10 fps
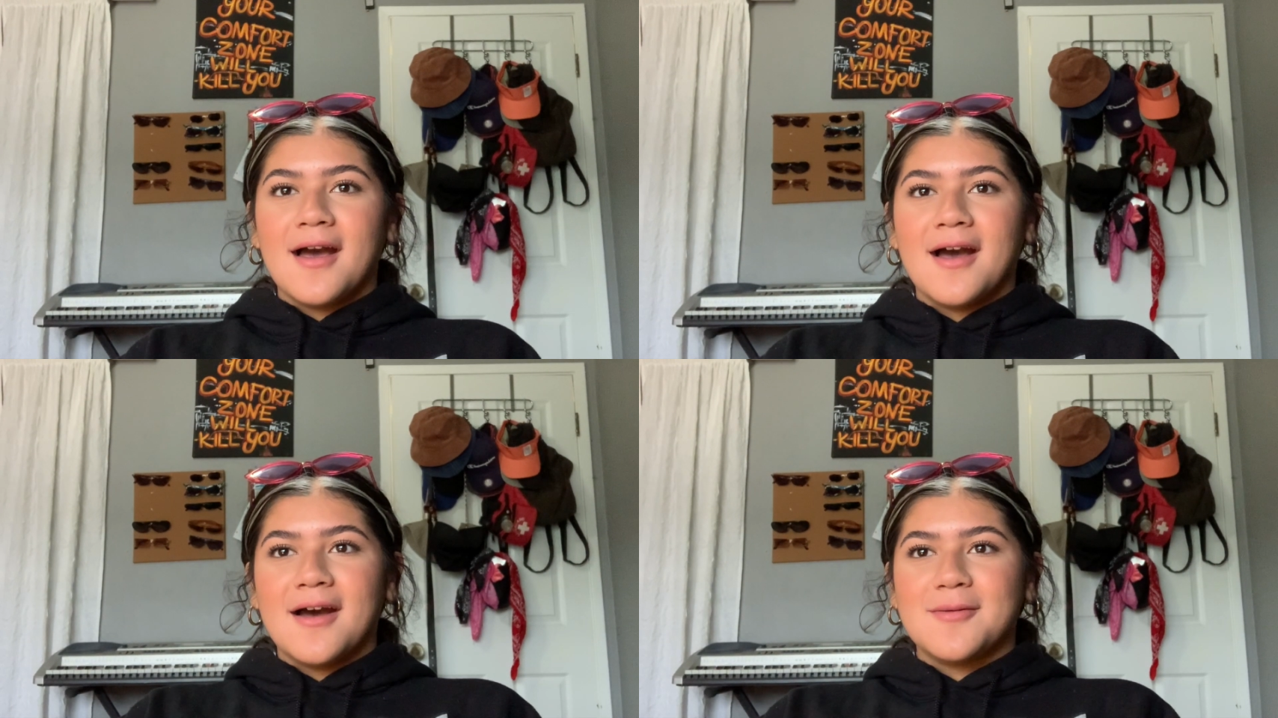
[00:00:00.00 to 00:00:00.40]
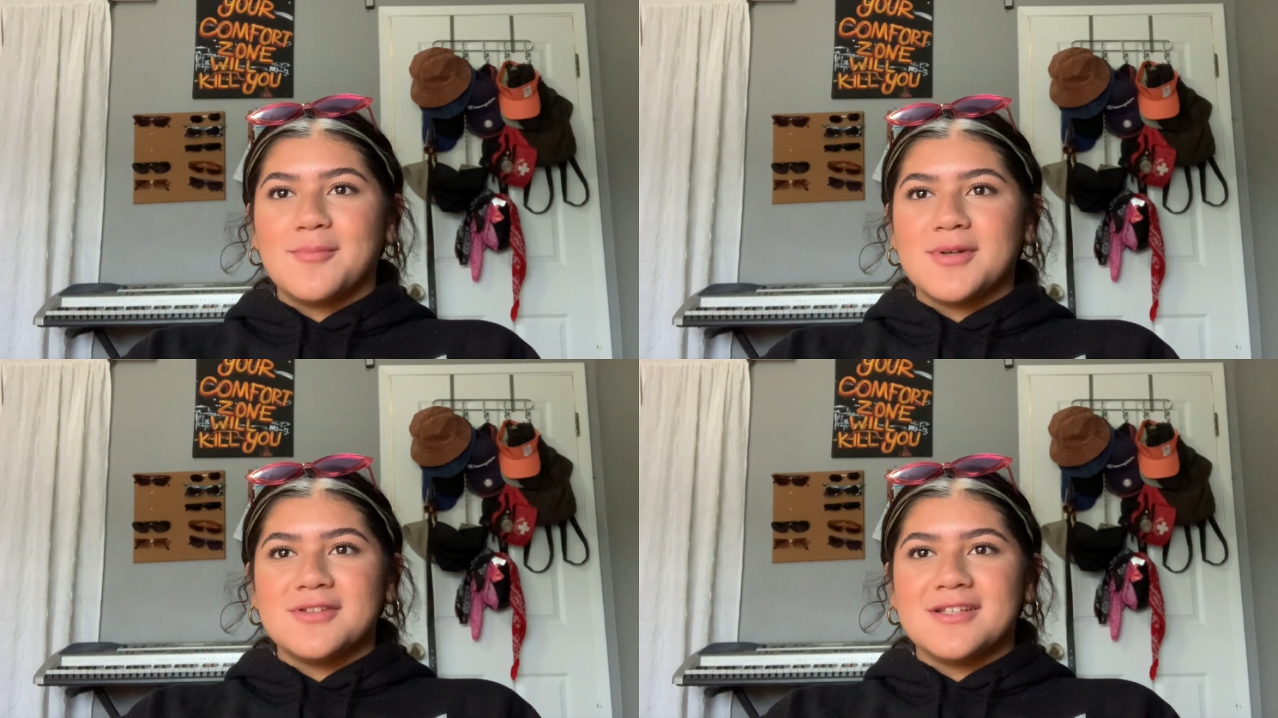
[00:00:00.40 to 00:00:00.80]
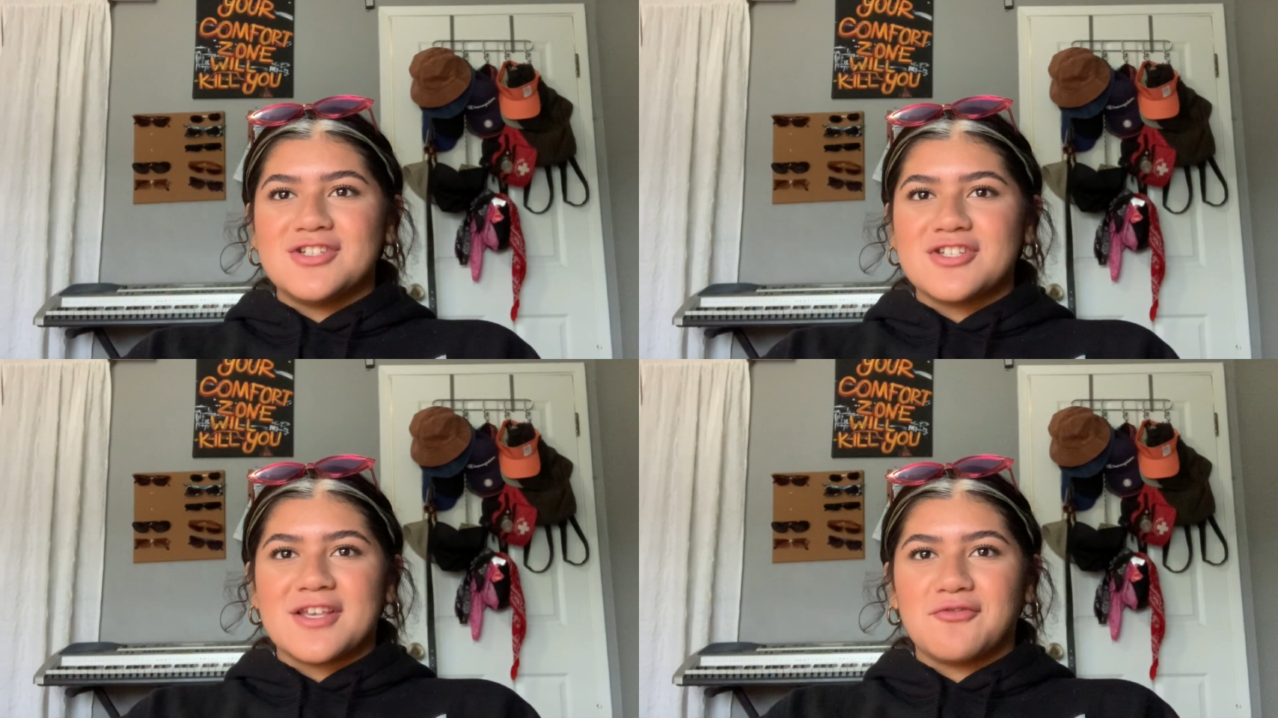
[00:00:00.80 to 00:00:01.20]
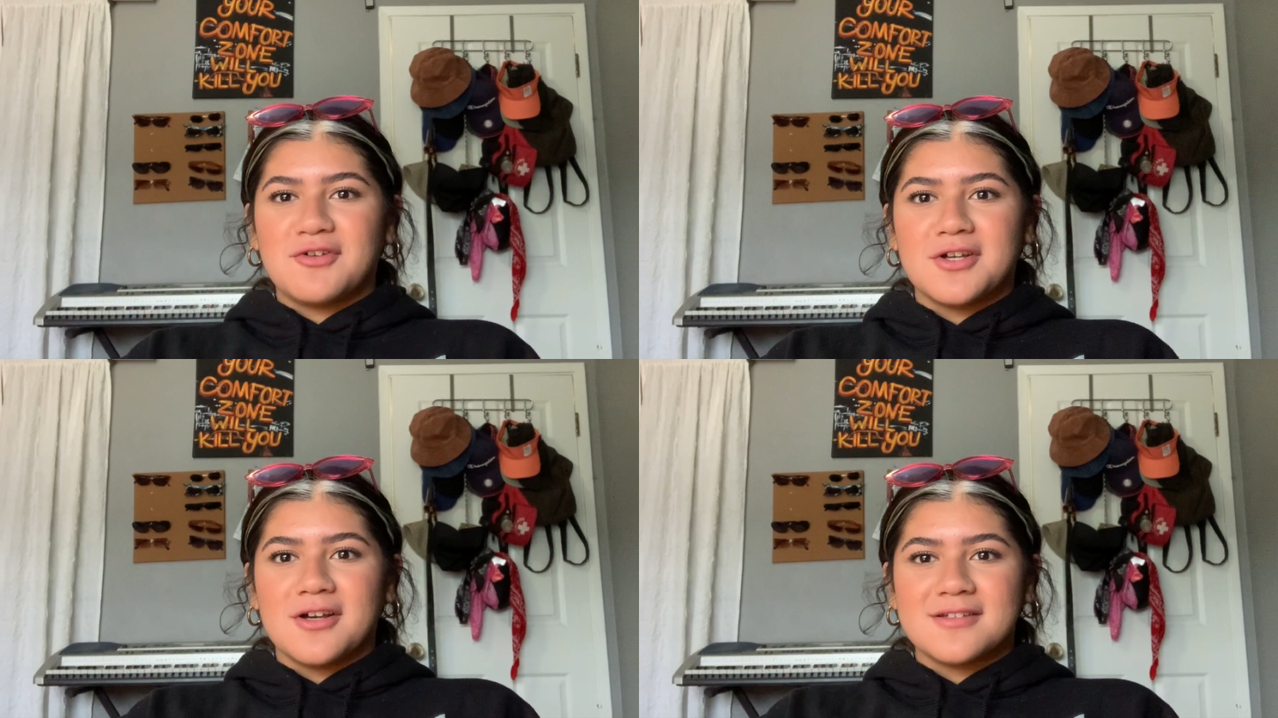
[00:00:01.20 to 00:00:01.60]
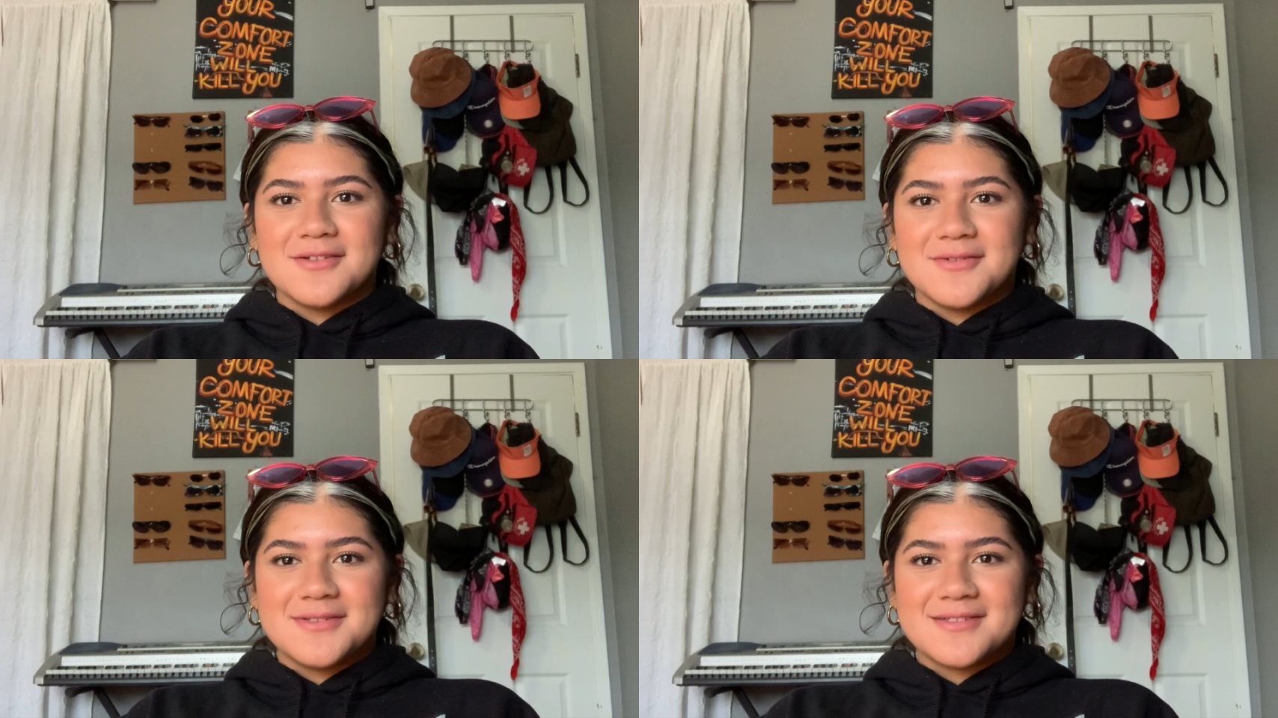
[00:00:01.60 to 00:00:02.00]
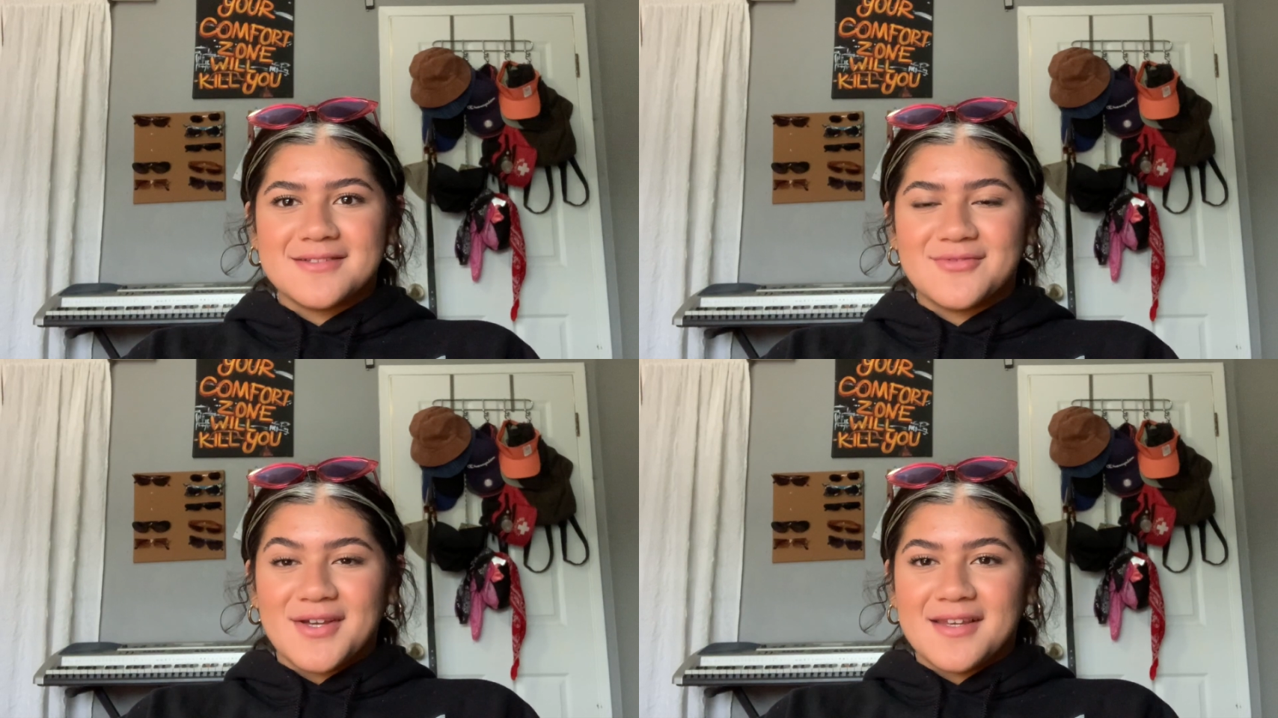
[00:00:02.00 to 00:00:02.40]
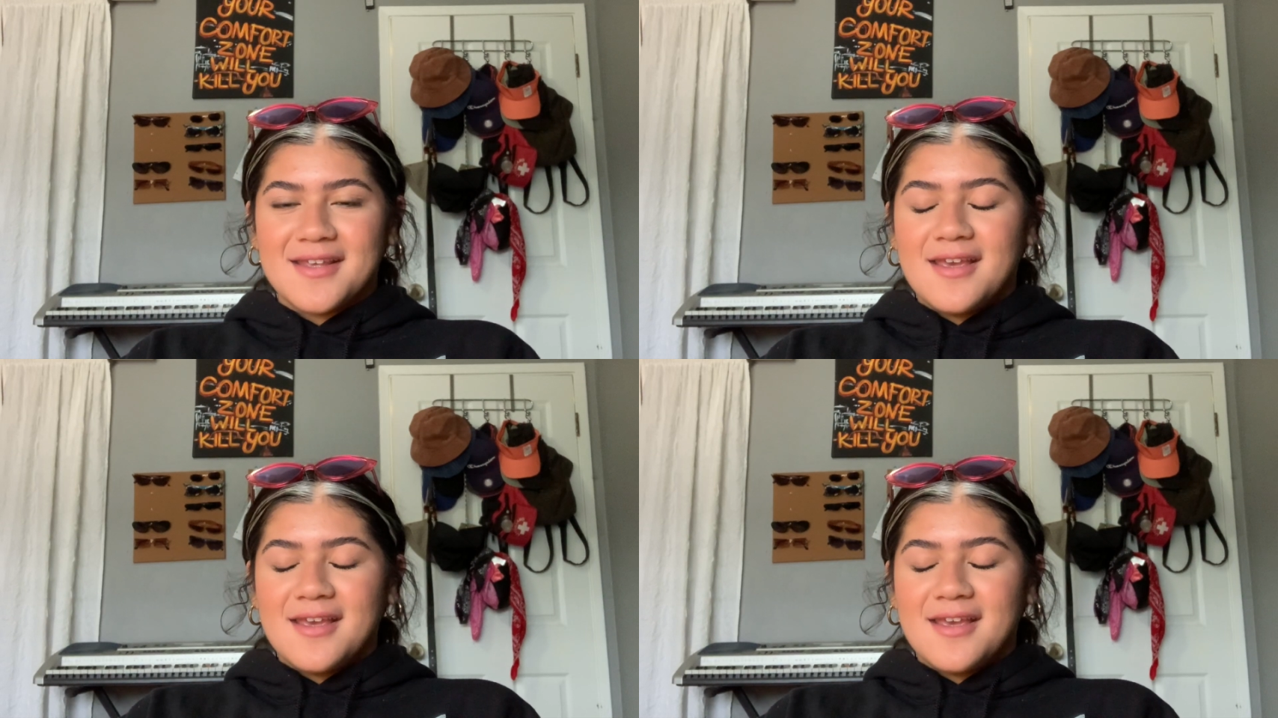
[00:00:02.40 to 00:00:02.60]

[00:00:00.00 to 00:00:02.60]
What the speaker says: But it's just like free talk, so it's fine.